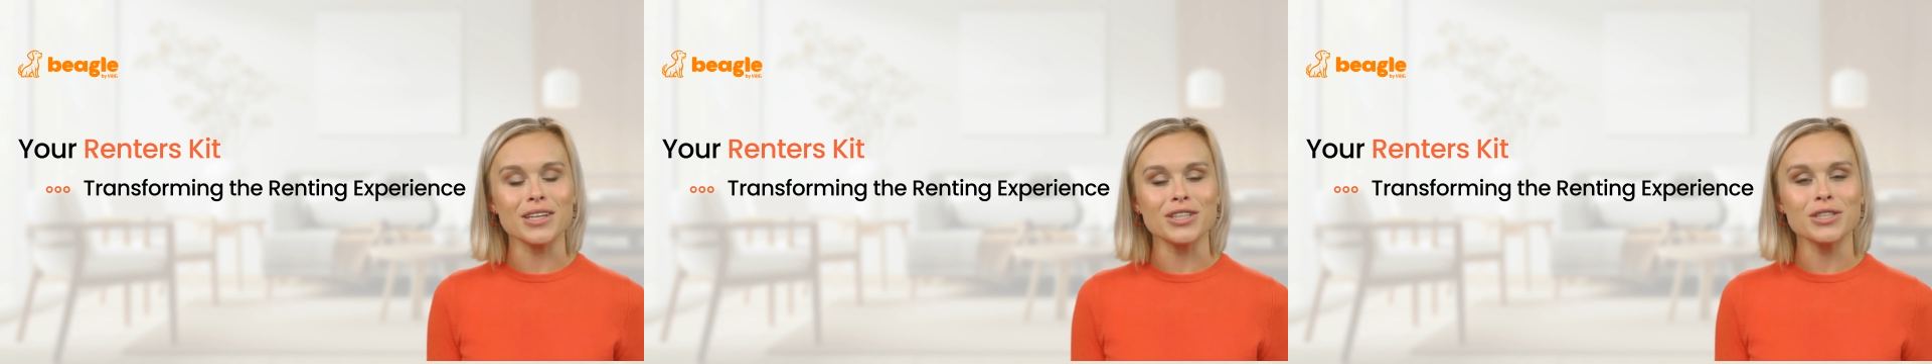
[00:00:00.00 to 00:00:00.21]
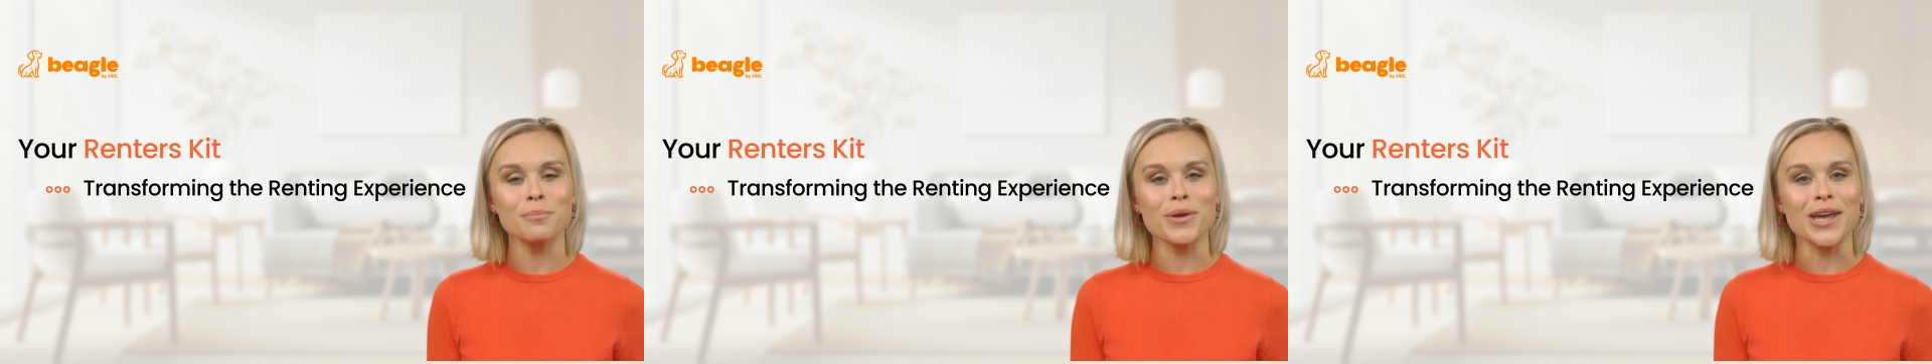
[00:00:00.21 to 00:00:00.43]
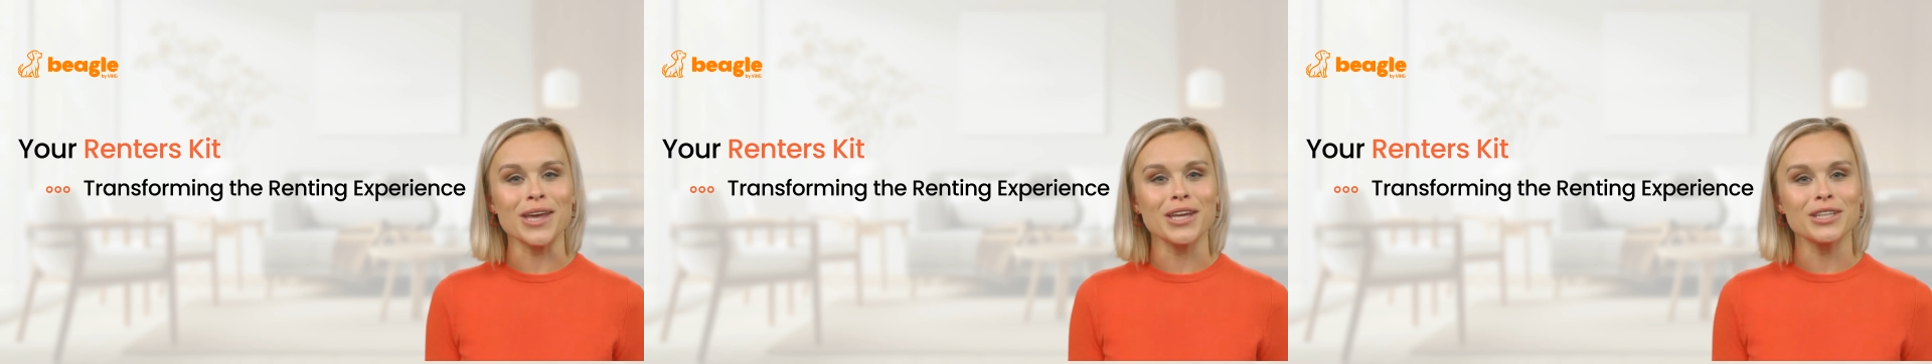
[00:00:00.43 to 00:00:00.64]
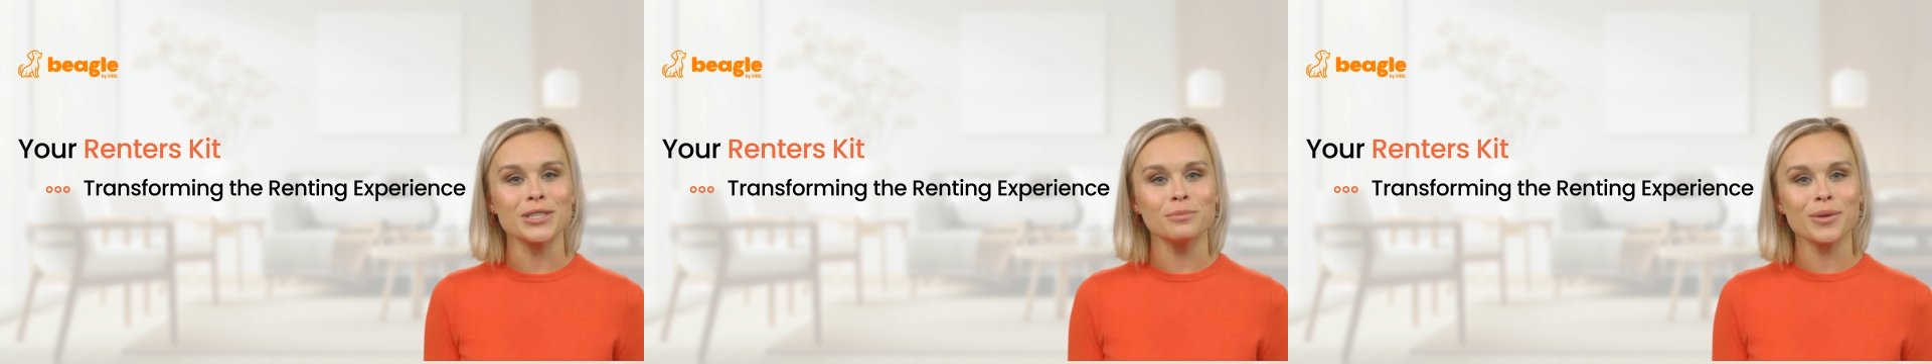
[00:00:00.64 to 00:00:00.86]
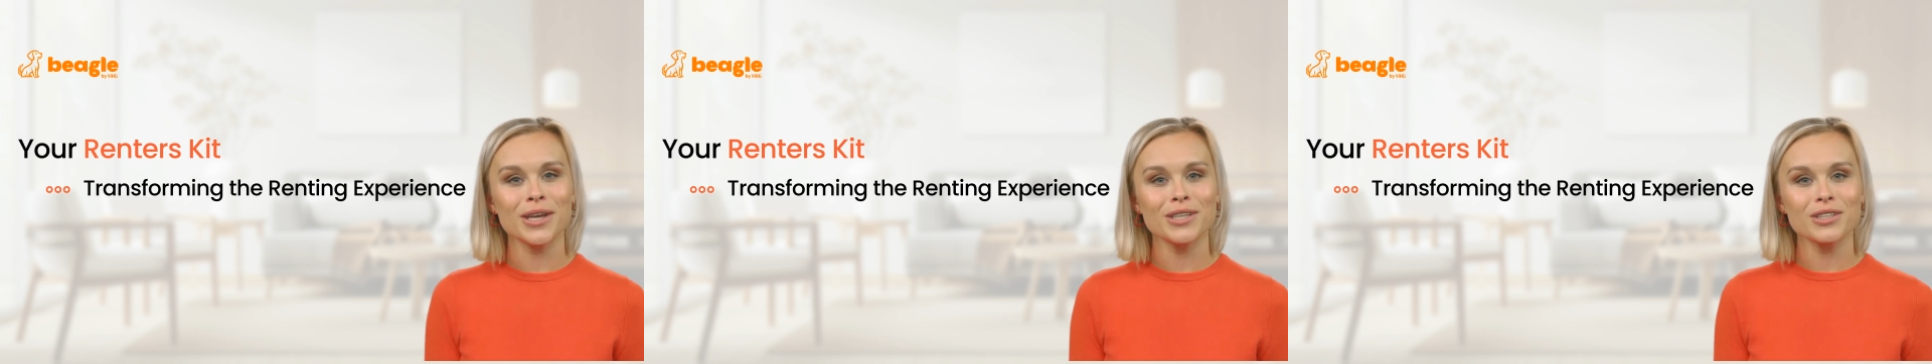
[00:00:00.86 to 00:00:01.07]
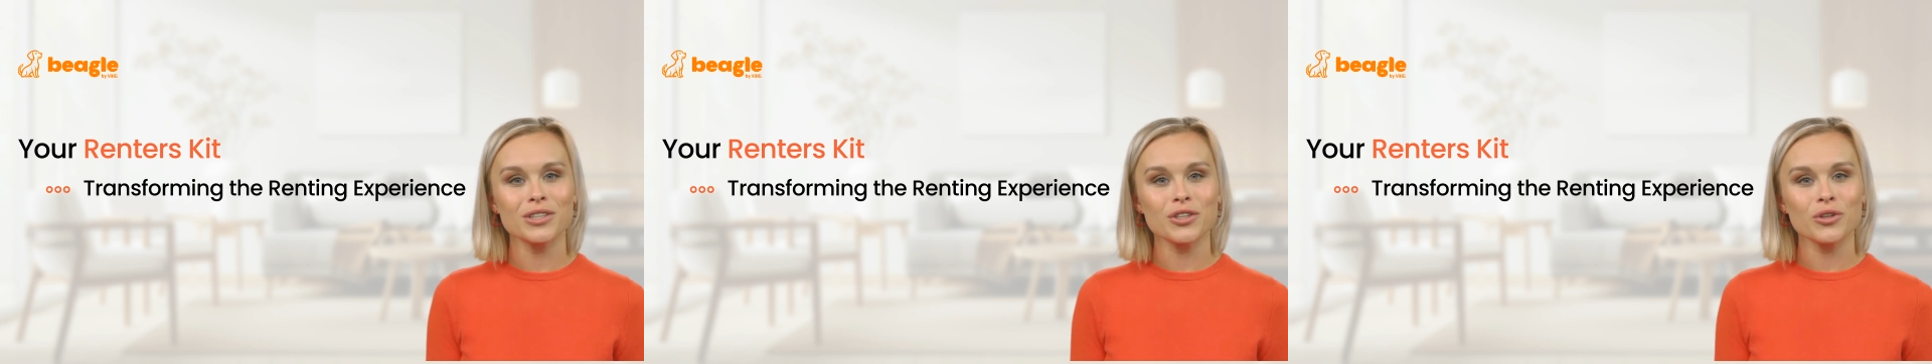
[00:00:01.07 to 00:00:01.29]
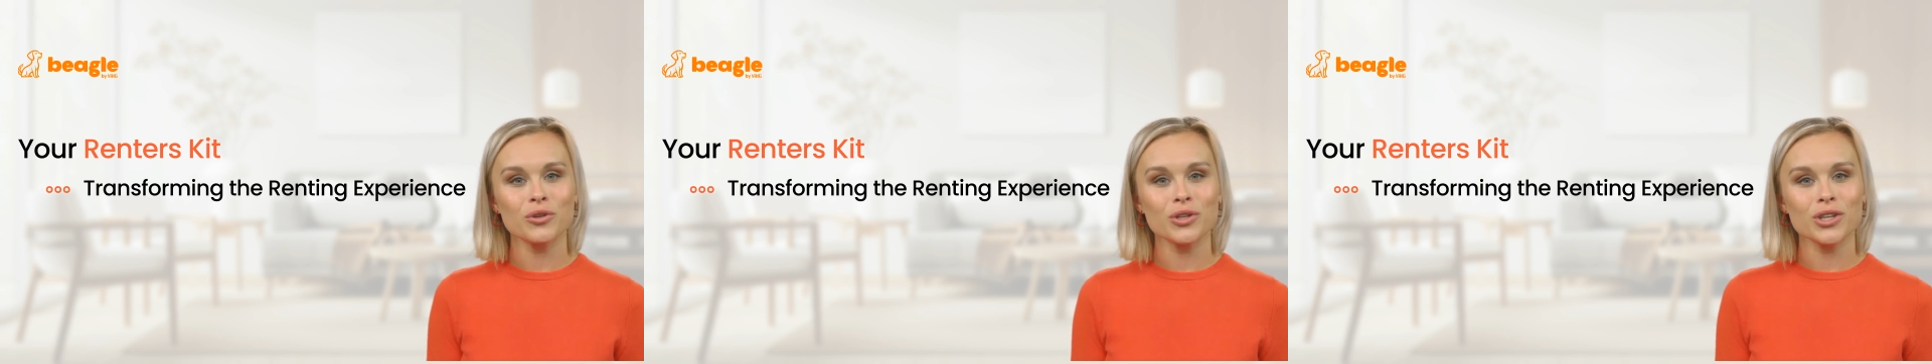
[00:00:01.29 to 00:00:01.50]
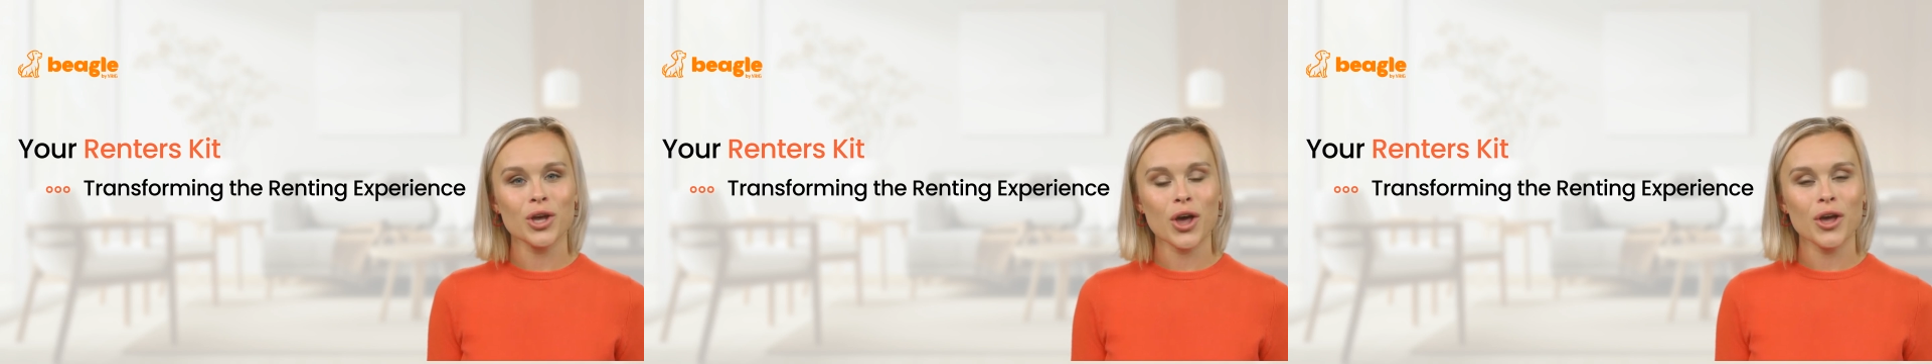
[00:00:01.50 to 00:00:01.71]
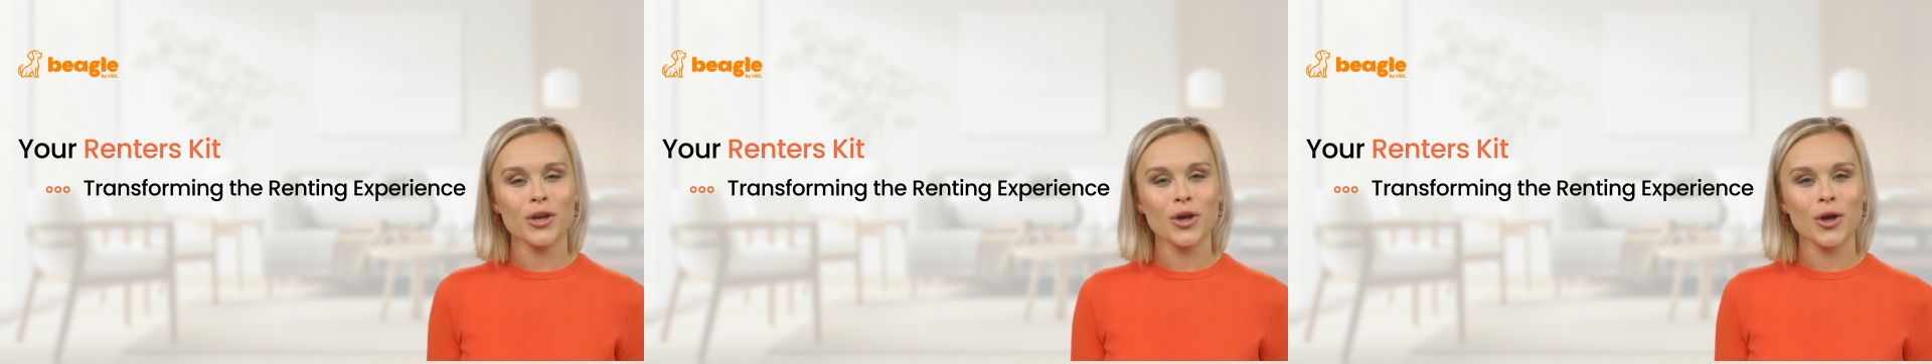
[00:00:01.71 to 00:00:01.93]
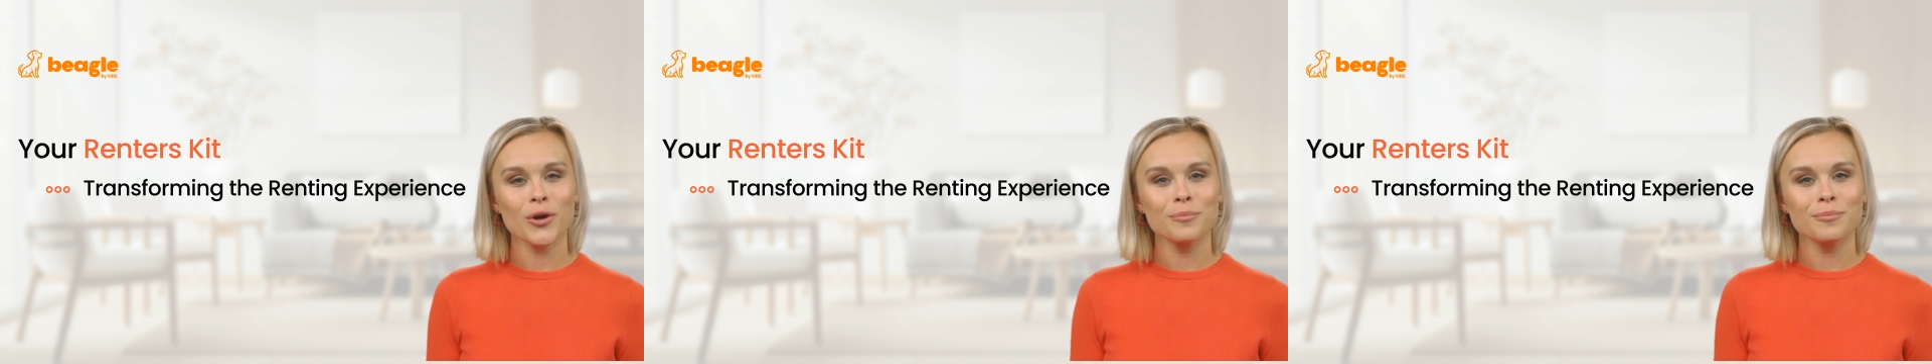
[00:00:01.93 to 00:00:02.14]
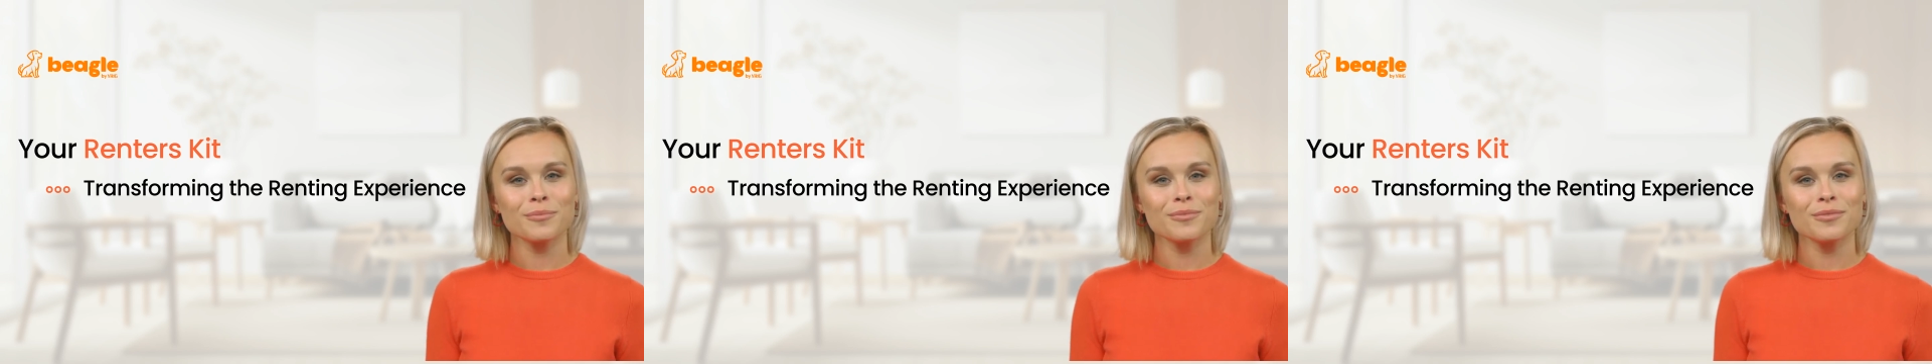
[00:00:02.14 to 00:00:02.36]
to making a space you can call home.